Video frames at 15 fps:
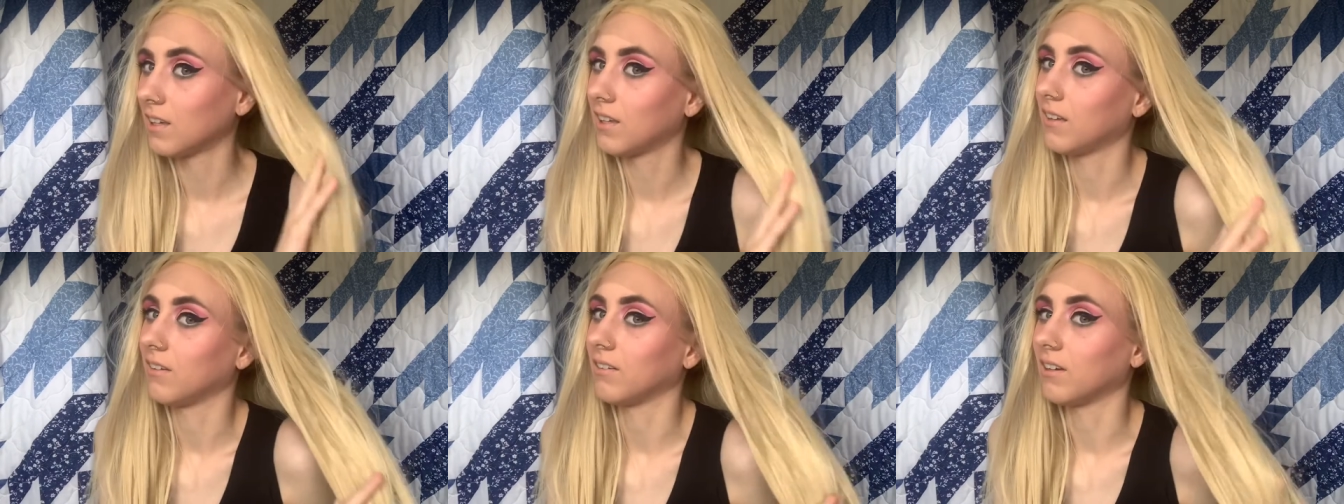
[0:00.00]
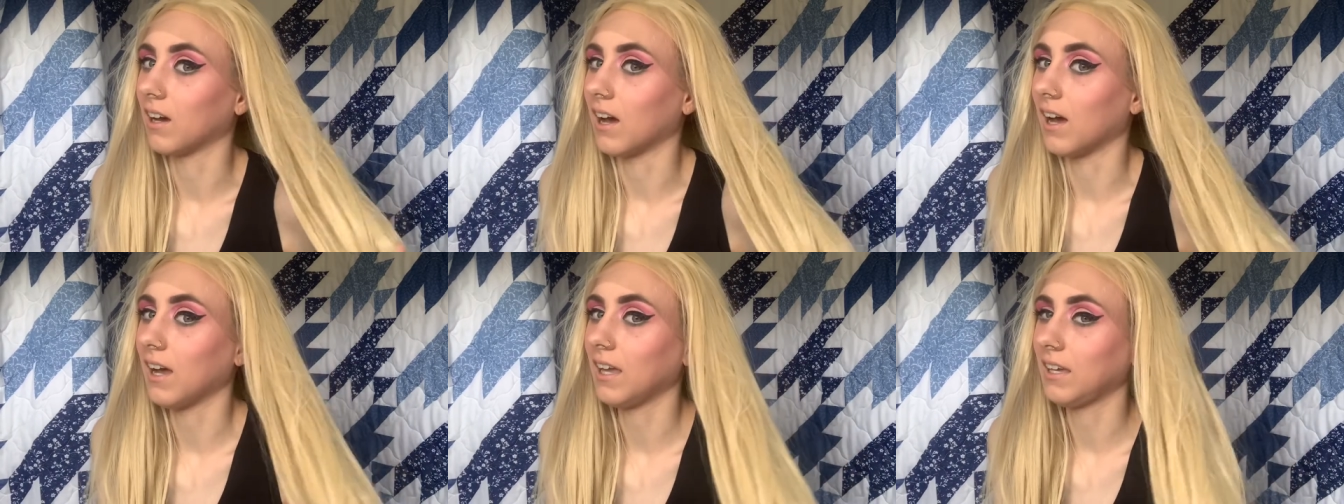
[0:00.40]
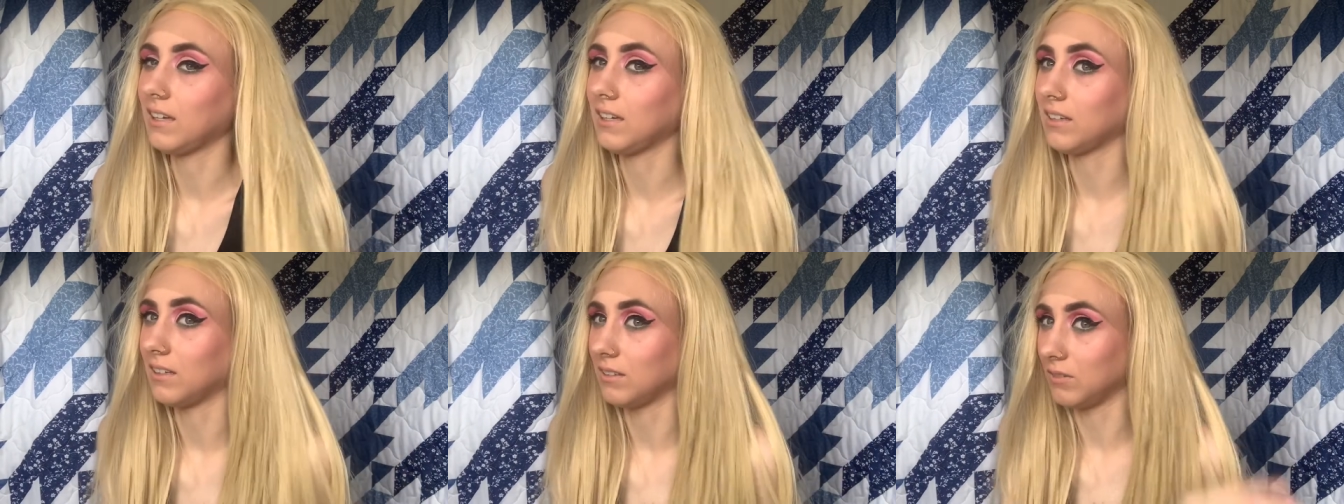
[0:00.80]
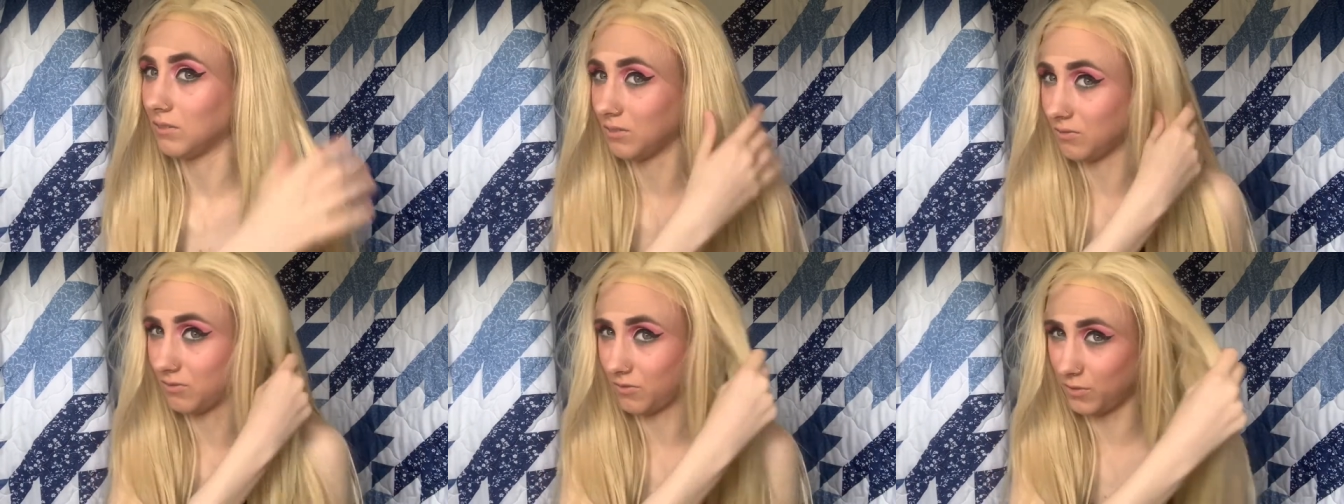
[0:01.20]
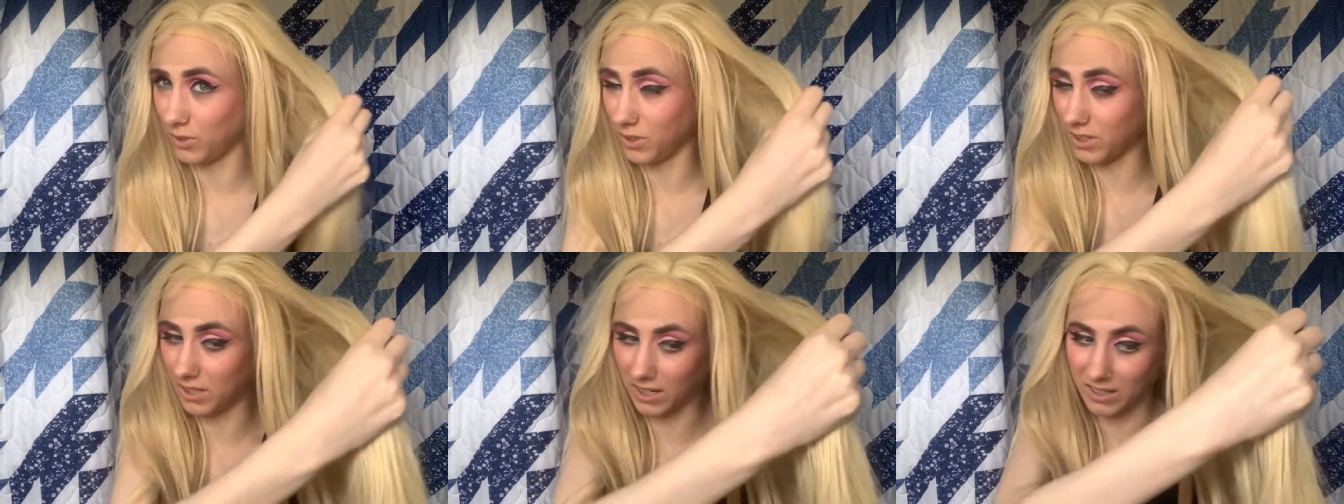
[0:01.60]
Like, I feel
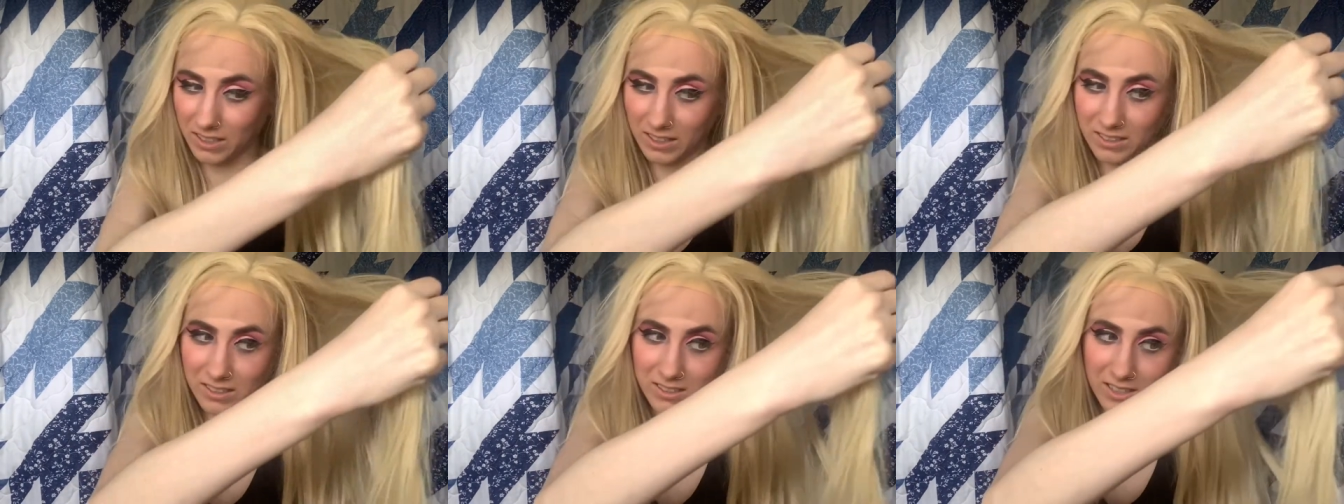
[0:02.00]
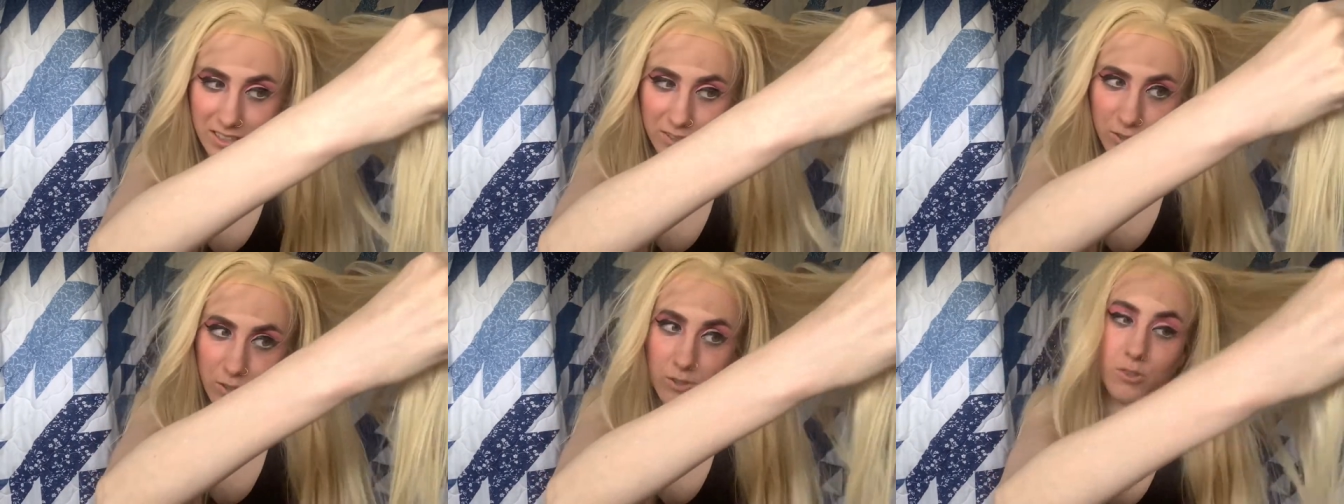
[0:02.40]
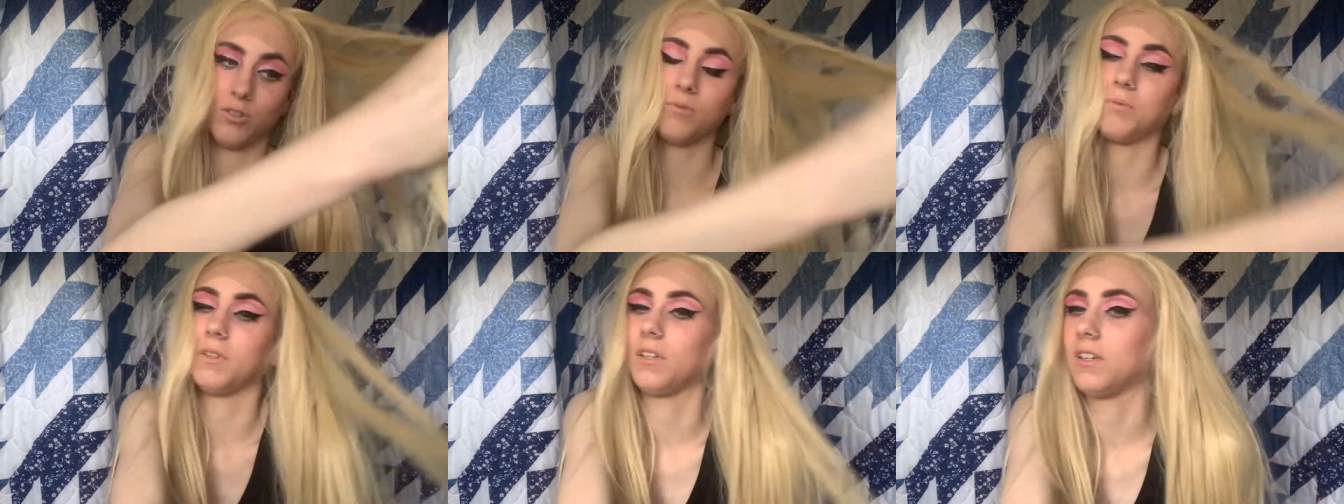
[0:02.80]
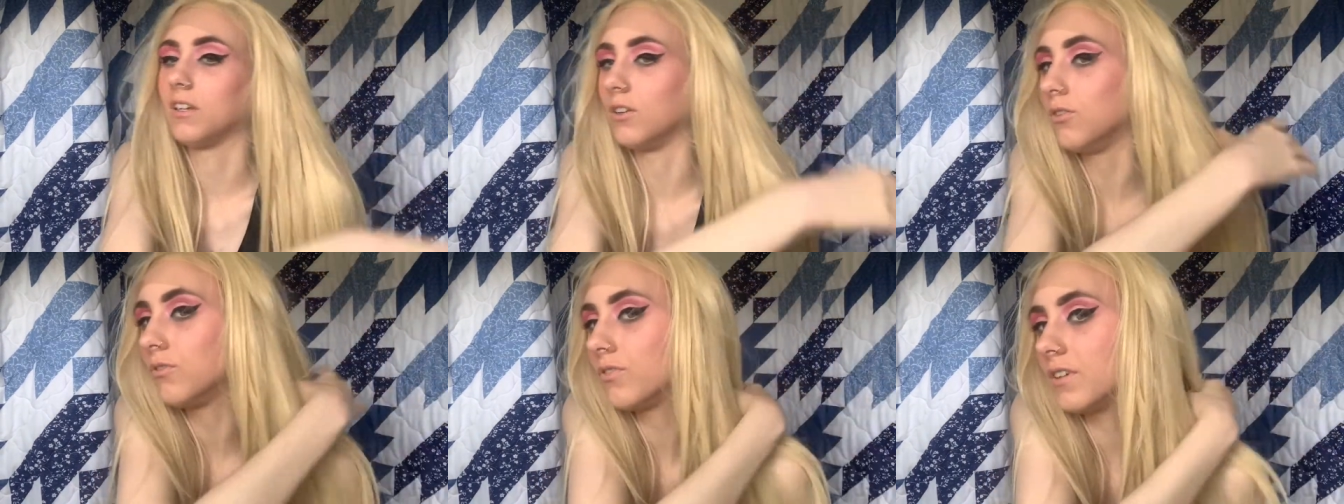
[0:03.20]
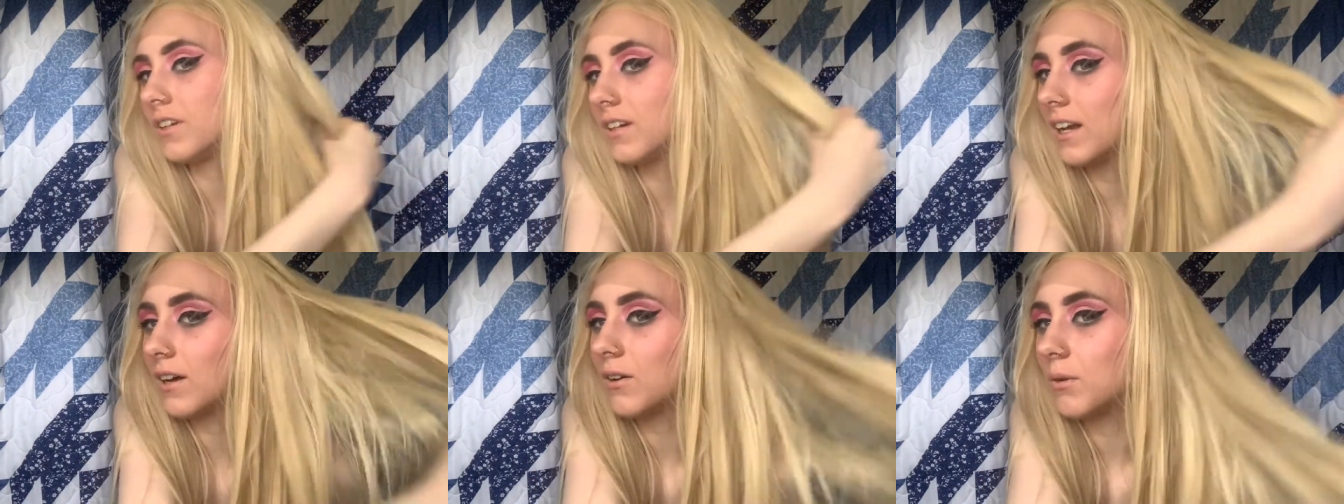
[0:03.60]
like I need to take a turn just be like, can you fin it
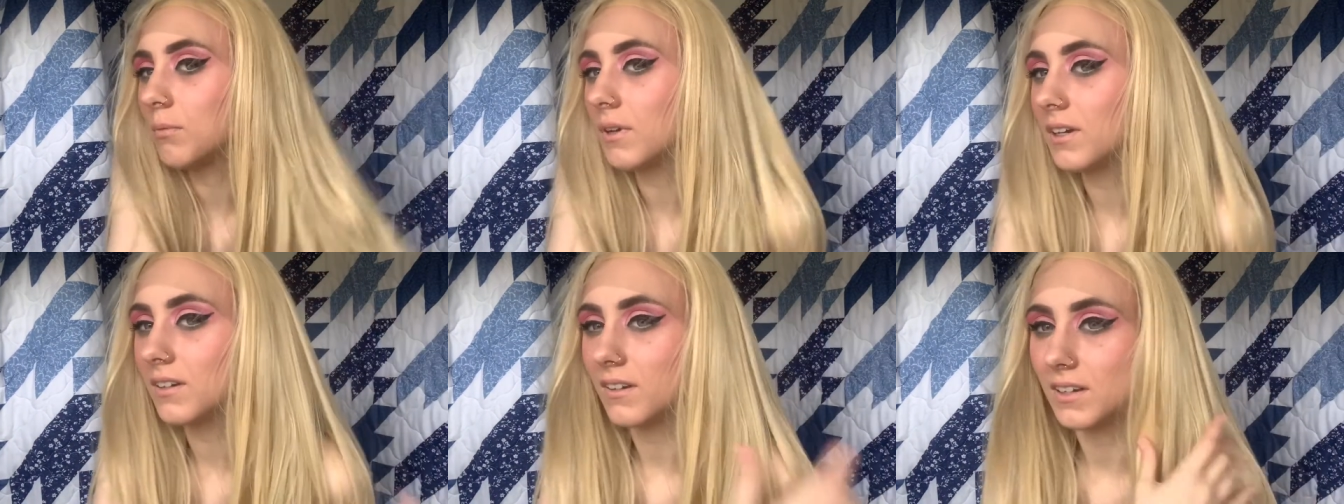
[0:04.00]
out a bit?